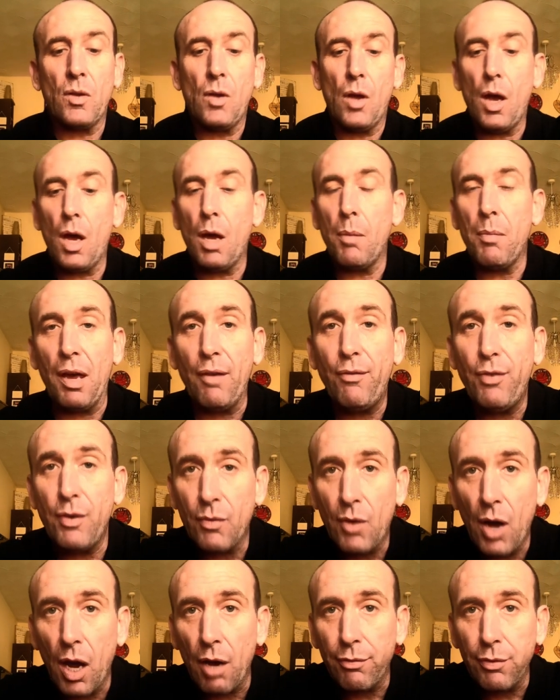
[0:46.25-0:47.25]
If
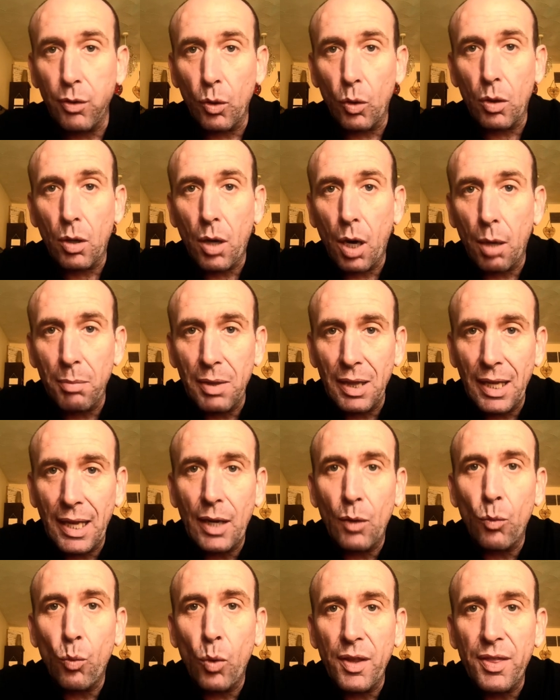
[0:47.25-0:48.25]
you've got a fluorocarbon
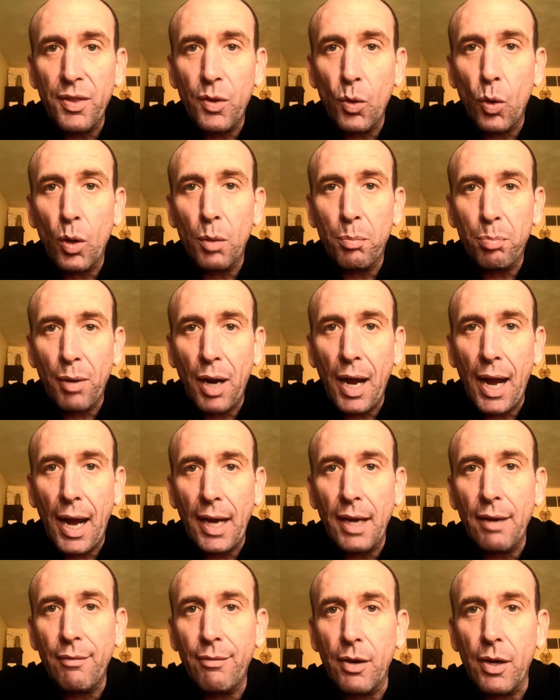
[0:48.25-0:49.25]
leader with your
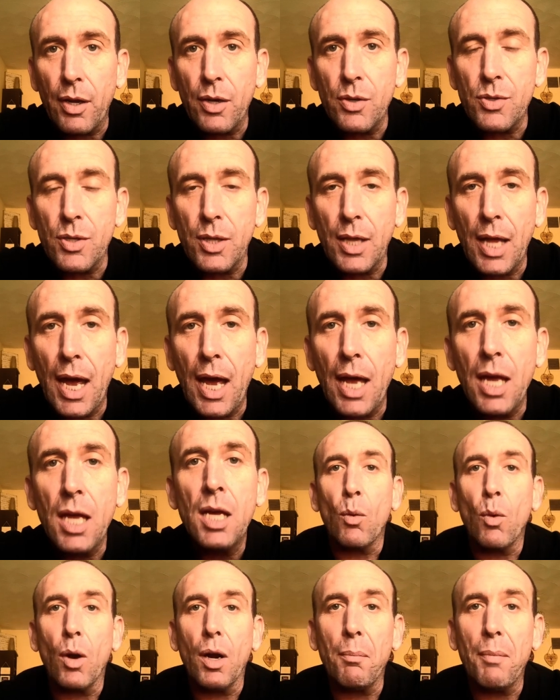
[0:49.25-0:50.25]
braid, if you're using that,
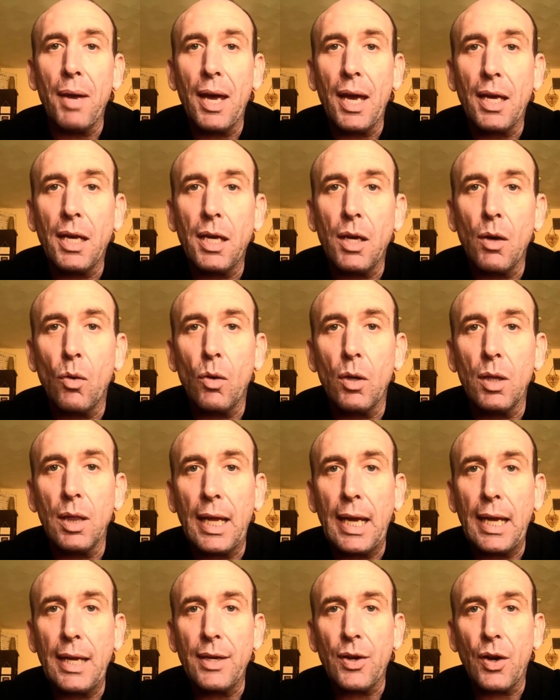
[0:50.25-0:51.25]
you want to make your
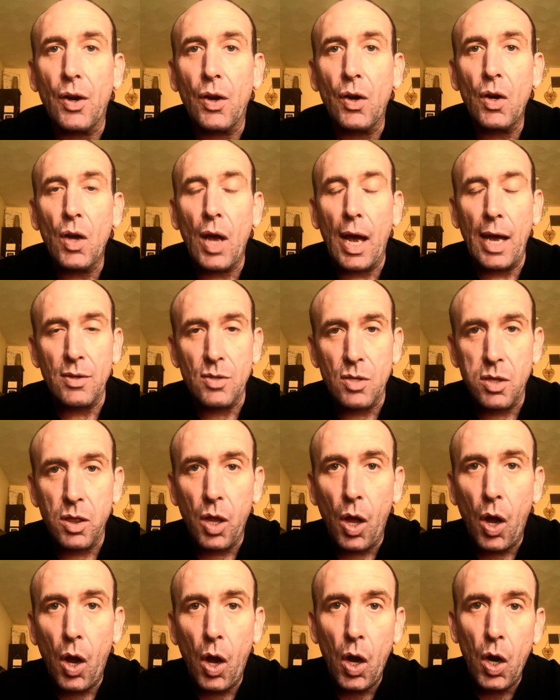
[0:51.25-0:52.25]
leader as
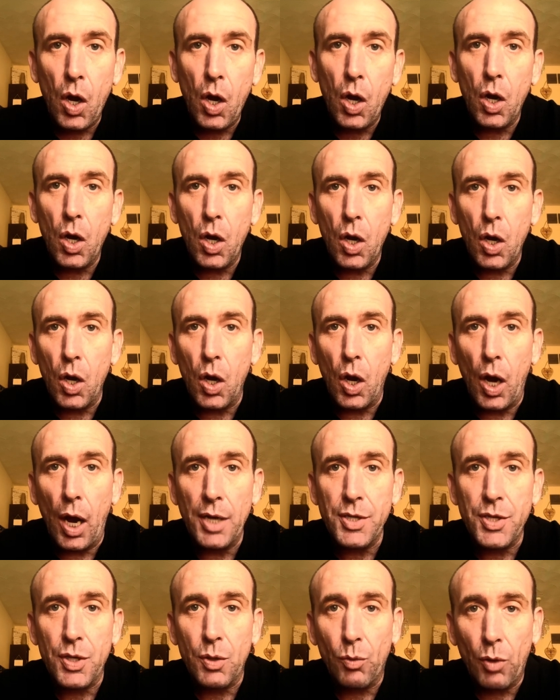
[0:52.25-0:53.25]
long
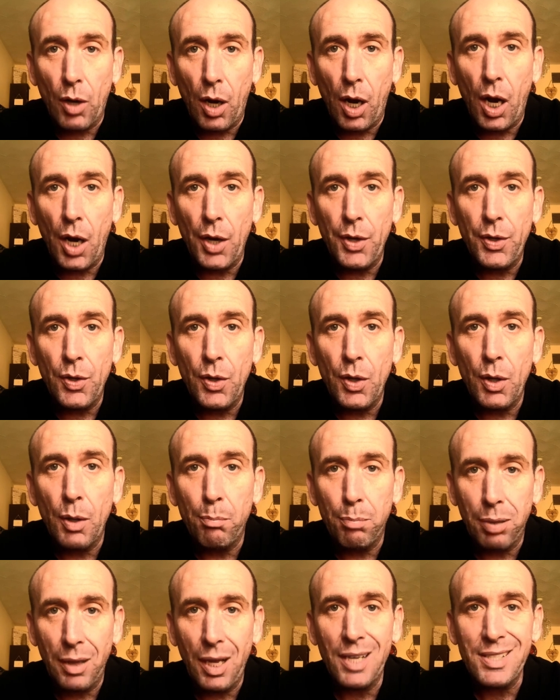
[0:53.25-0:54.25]
as your rod
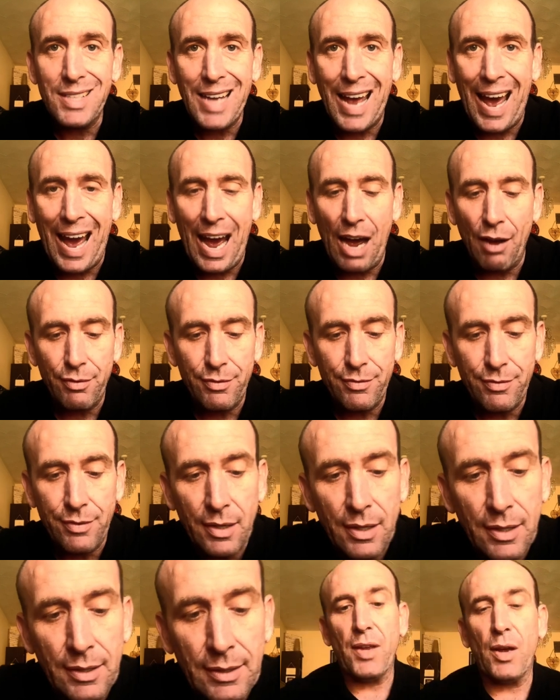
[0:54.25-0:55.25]
plus half.
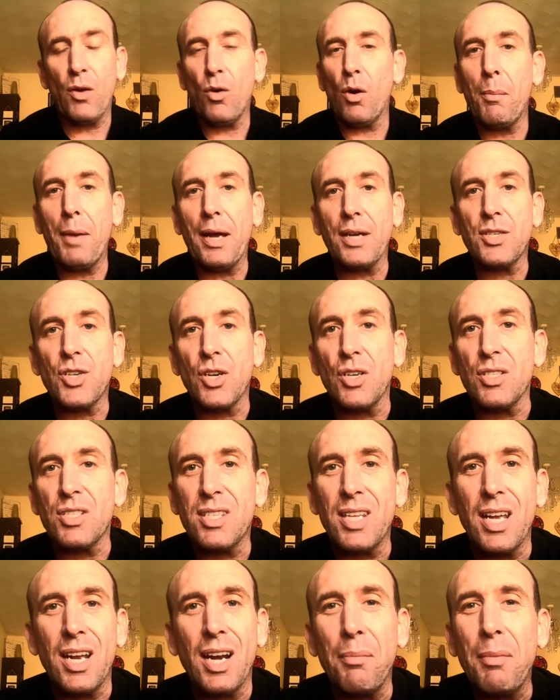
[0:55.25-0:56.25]
You want to make sure
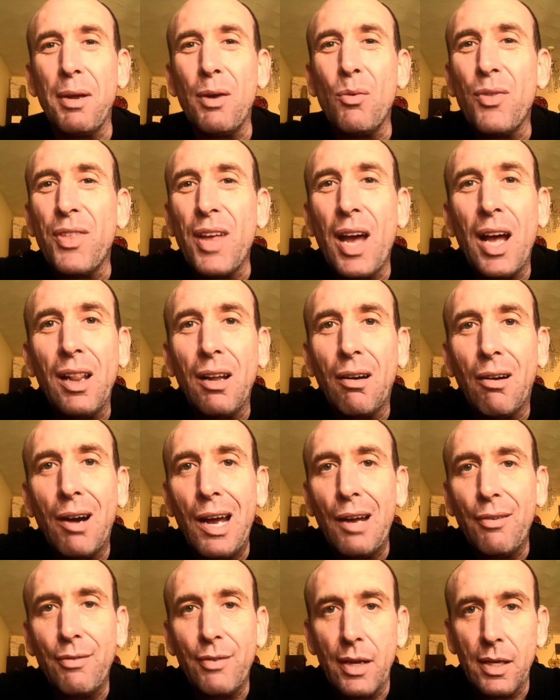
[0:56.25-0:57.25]
it's thin. I mean, with
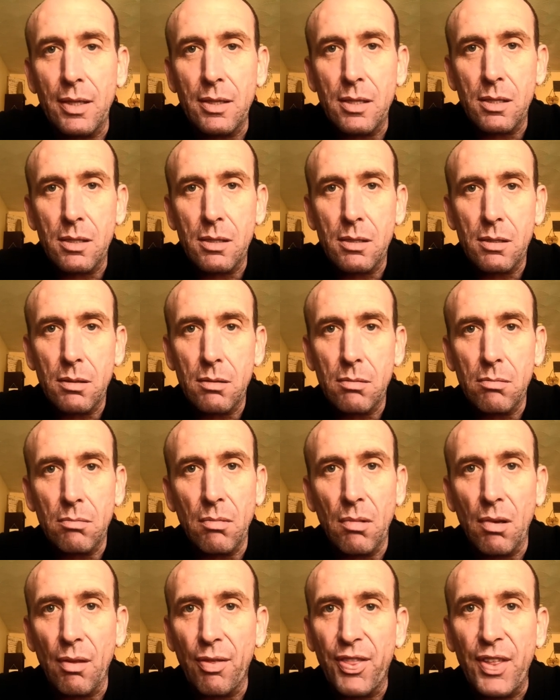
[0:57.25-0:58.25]
LRF, it's
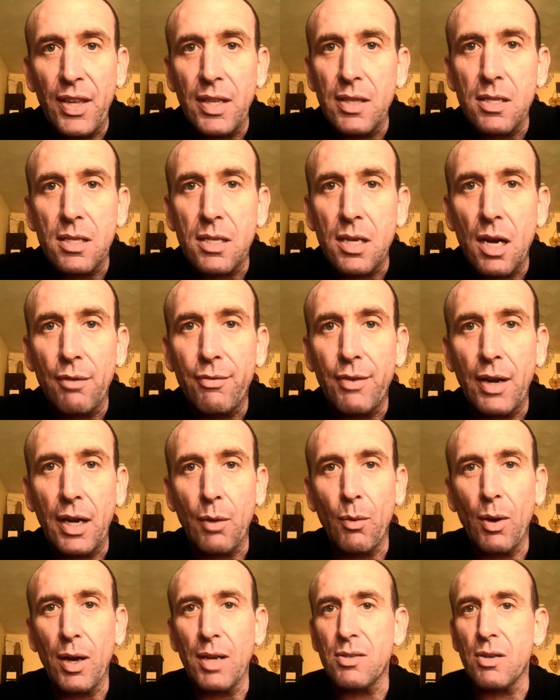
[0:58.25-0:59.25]
thin stuff
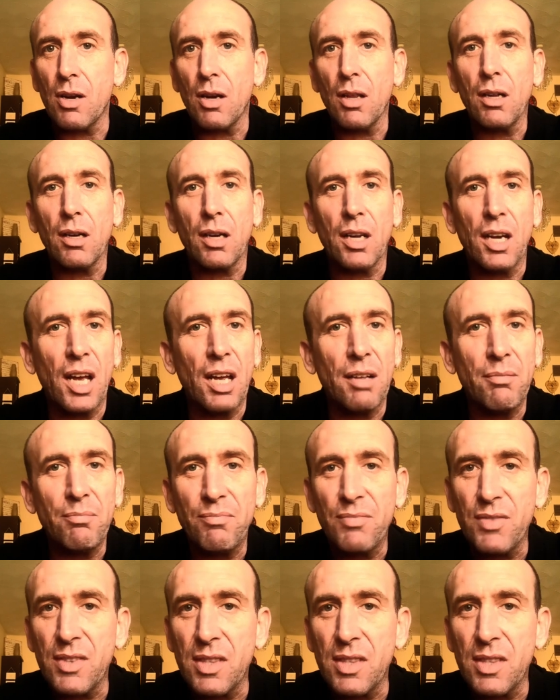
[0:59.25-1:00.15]
anyway, so you're looking at